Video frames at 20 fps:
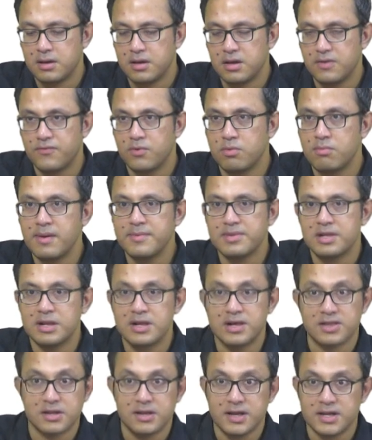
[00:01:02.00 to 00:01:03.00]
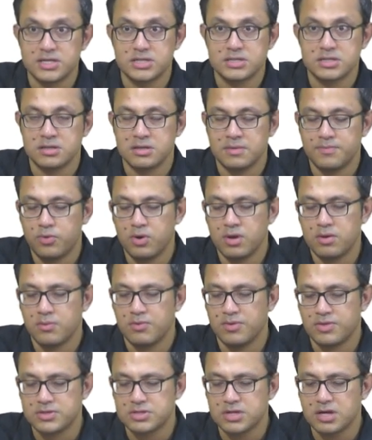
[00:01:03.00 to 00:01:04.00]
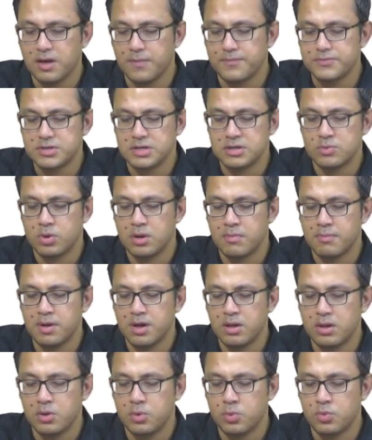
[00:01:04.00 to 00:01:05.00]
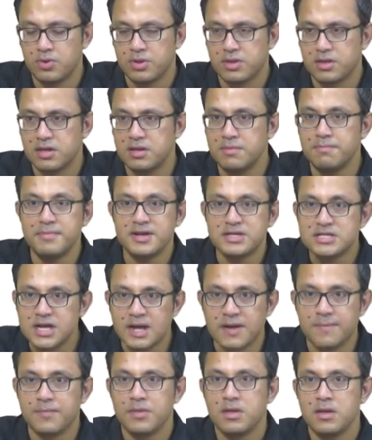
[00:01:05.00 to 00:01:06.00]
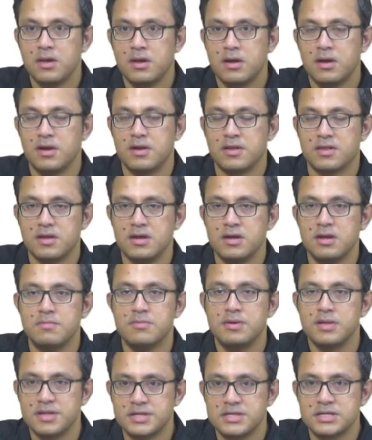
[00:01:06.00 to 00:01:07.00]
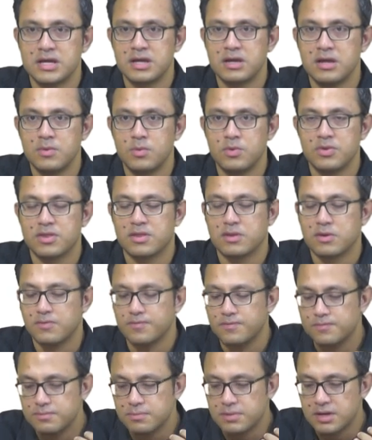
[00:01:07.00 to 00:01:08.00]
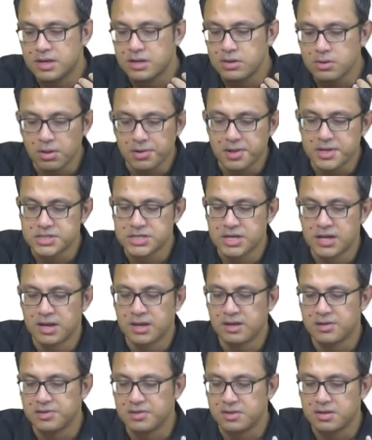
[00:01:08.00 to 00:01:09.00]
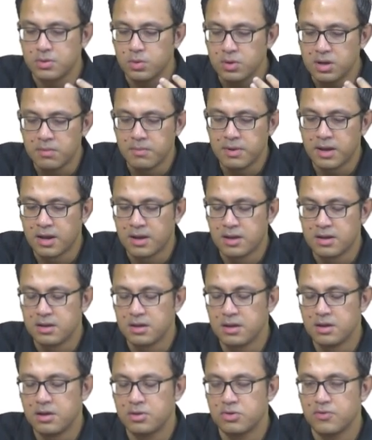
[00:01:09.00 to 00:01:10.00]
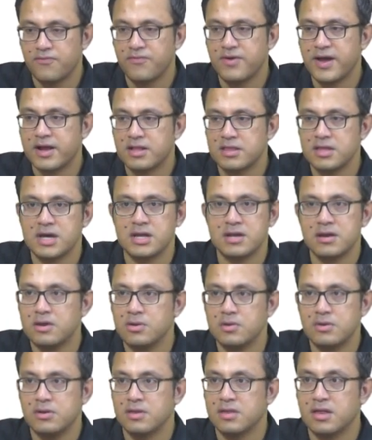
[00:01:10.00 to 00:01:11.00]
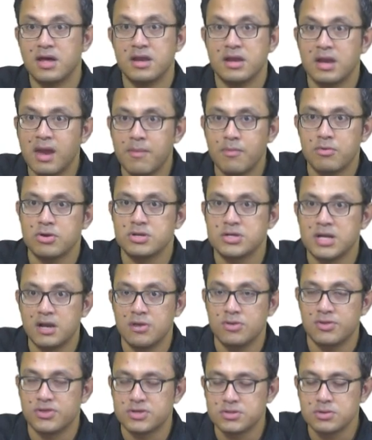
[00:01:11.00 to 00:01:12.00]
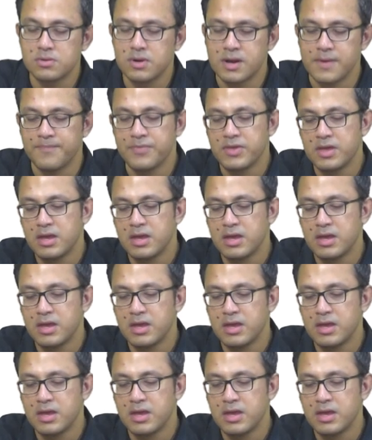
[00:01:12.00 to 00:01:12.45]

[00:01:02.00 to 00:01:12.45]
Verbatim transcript: if you remember the last lecture, the point that we stopped, uh, where Marlowe was admitting his inability, he was sort of acknowledging and screaming uh, the fact that you know he's unable to tell you the story,